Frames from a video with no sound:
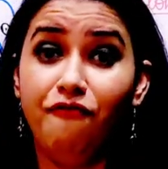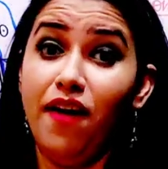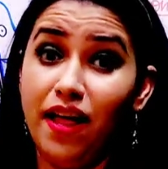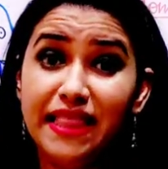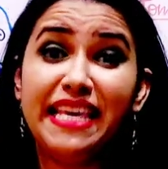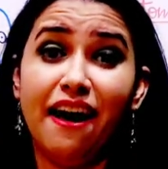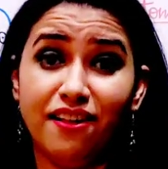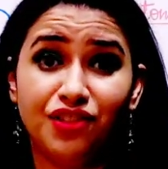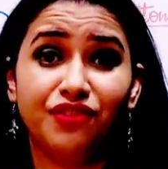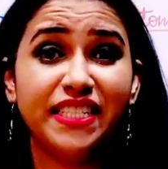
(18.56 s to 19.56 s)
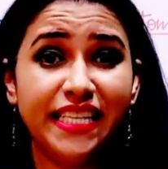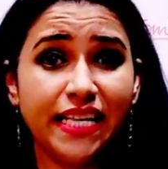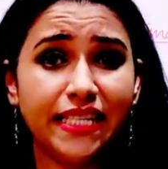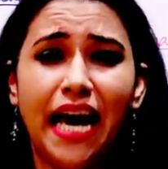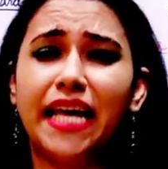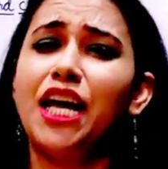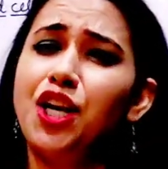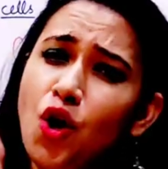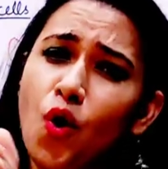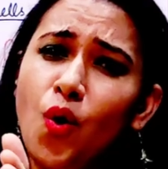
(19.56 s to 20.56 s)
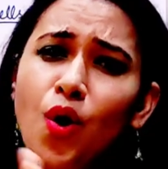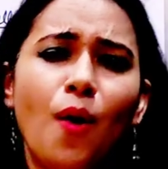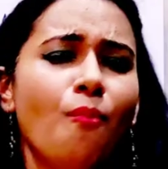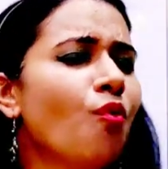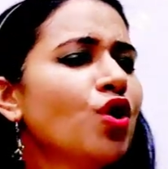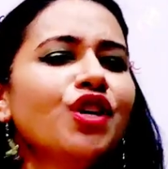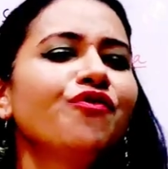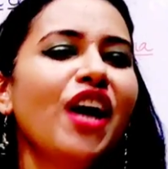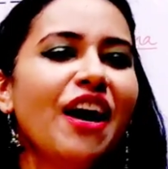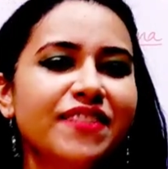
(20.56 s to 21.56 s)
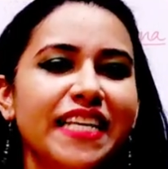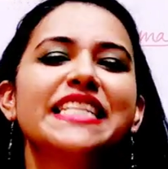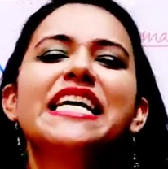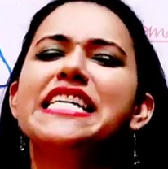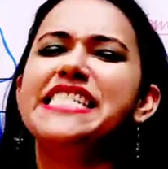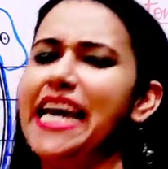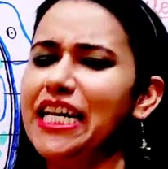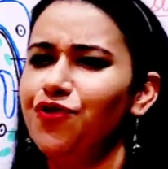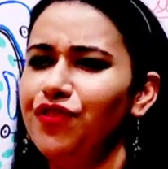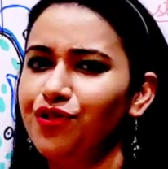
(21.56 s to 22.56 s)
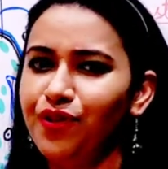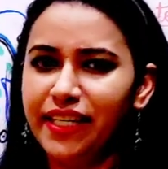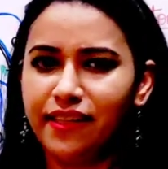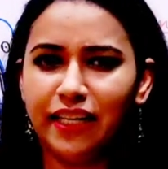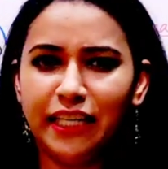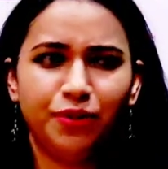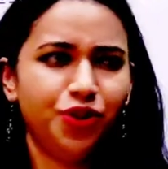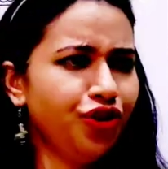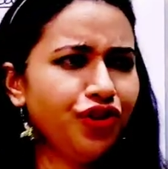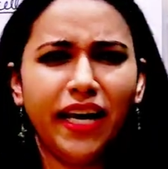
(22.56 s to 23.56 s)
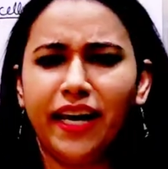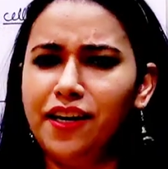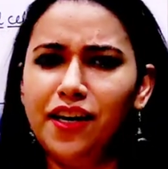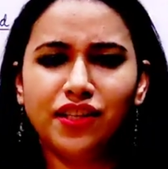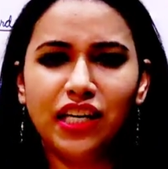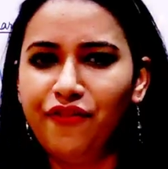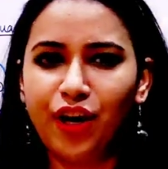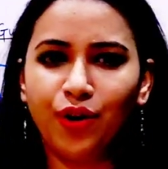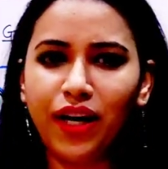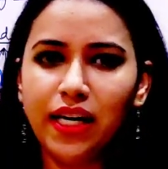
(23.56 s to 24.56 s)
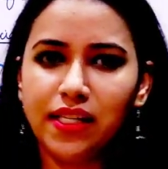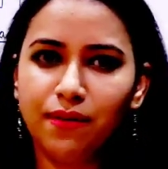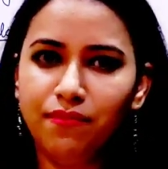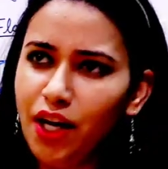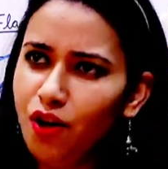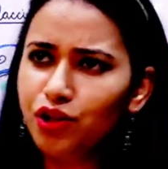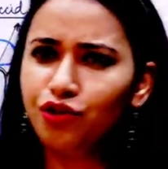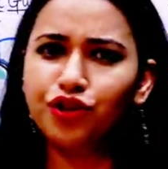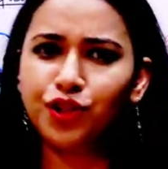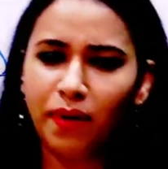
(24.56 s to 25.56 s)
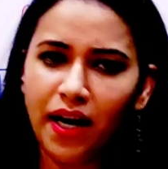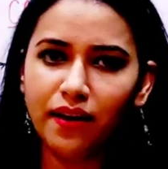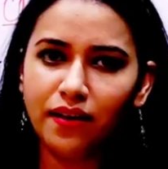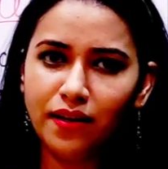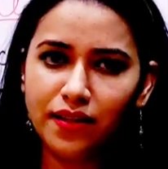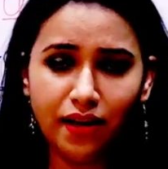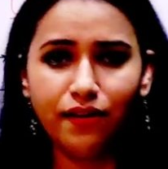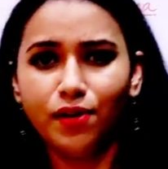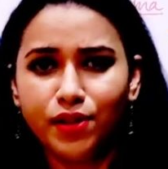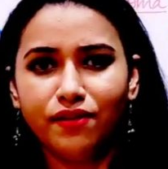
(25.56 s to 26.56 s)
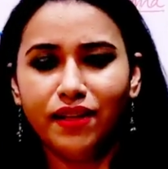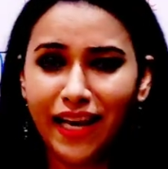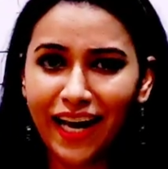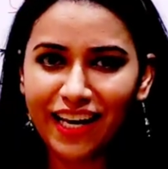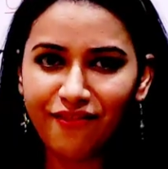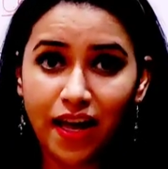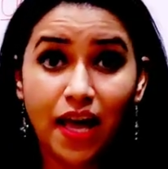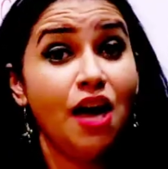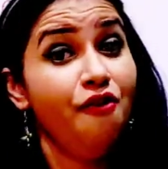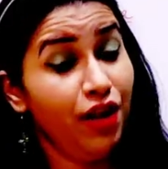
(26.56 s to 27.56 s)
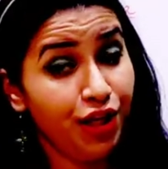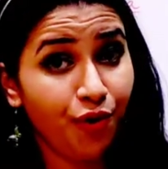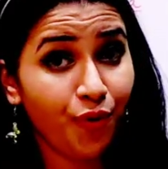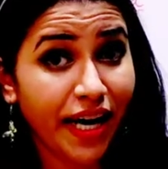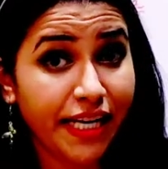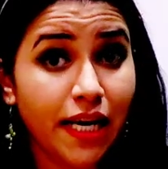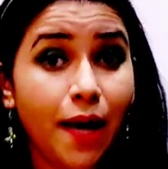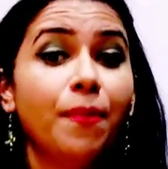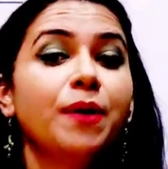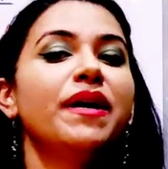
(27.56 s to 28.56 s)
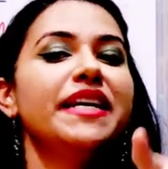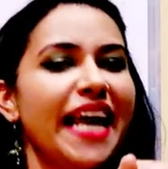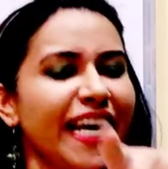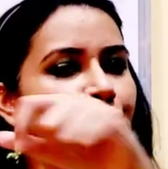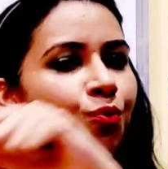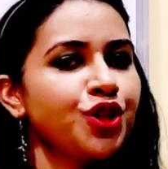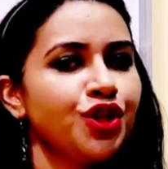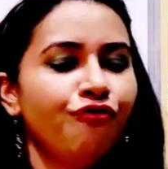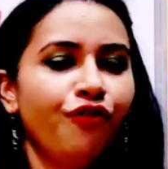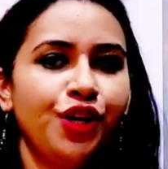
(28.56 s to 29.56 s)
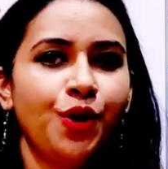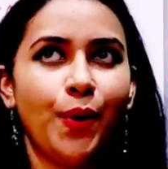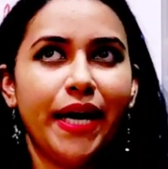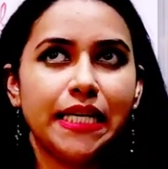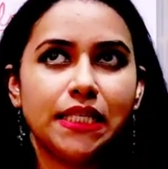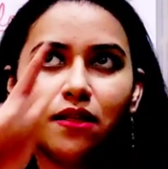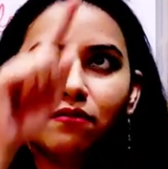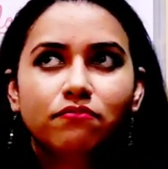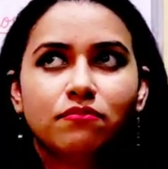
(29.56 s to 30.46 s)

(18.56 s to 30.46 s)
Well, the answer is yes, and I know most of you have said yes with great excitement. Just like any other living organism, they also respire, they are also alive. Well, you're right, but my next question for you is